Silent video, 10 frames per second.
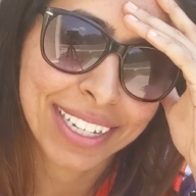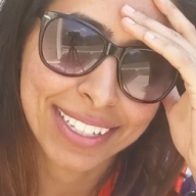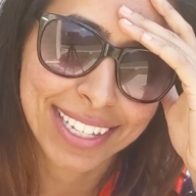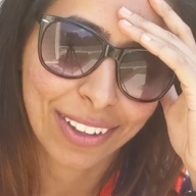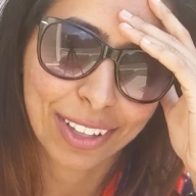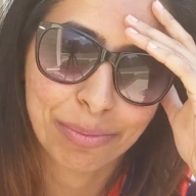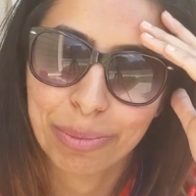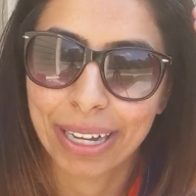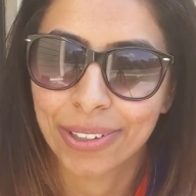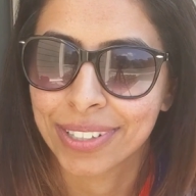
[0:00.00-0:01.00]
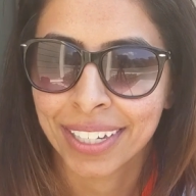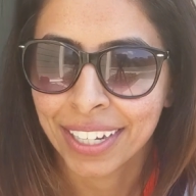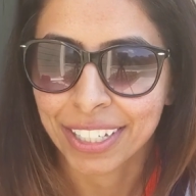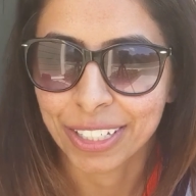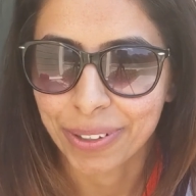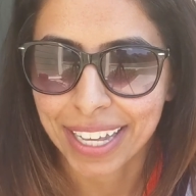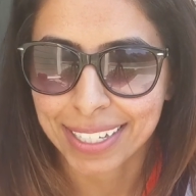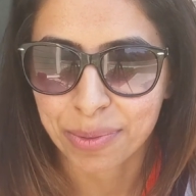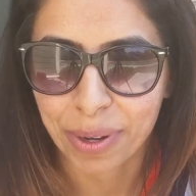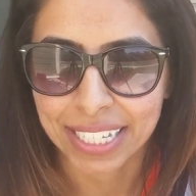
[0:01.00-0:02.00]
didn't tell them about
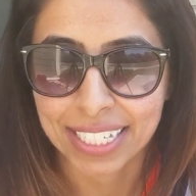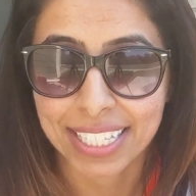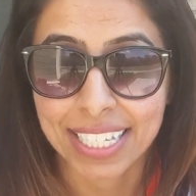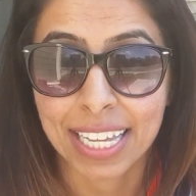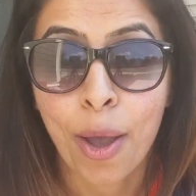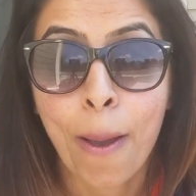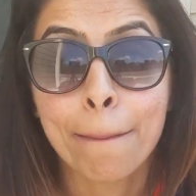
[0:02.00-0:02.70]
XYZ.